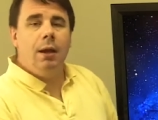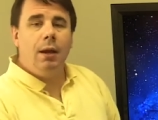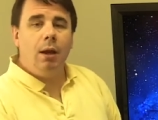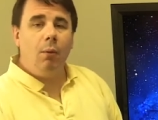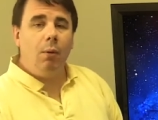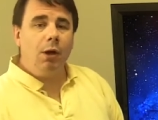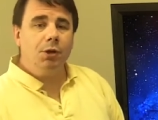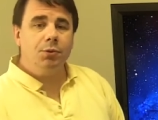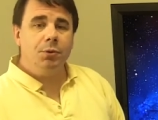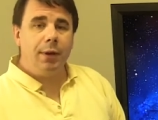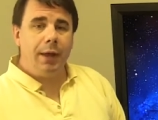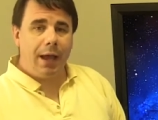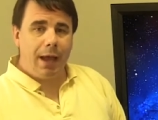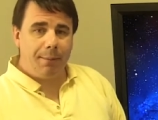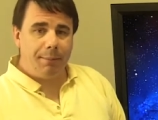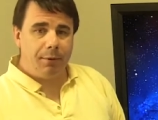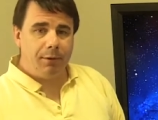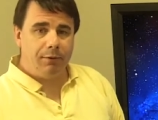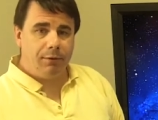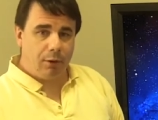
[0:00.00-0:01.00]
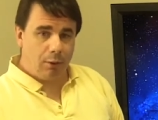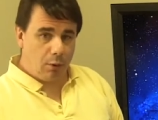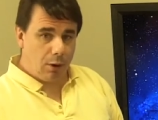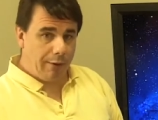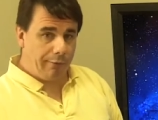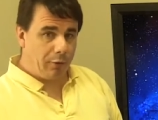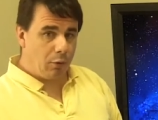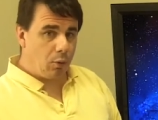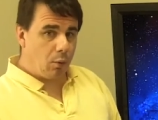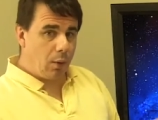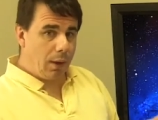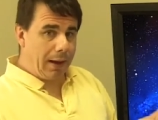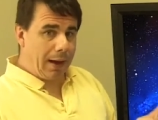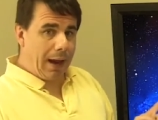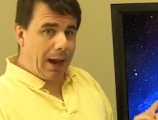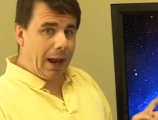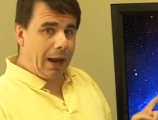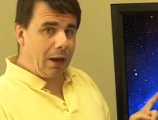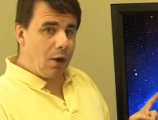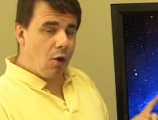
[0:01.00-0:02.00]
Now watch what happens, however, when
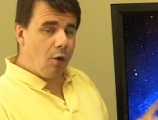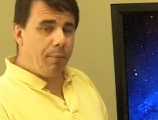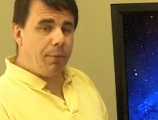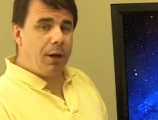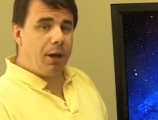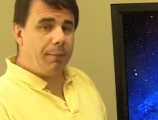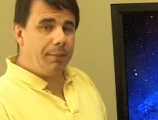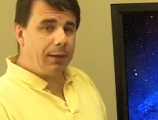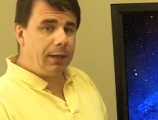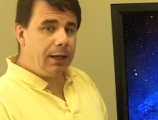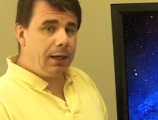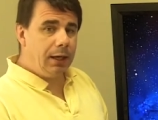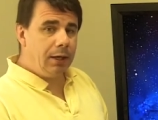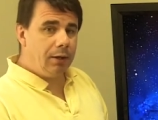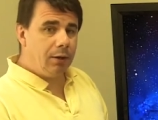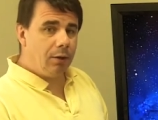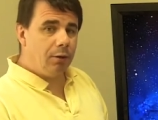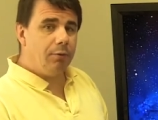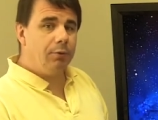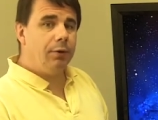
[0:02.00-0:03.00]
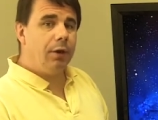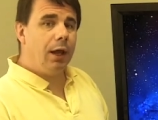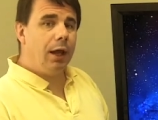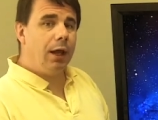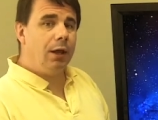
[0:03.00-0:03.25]
I open up Keynote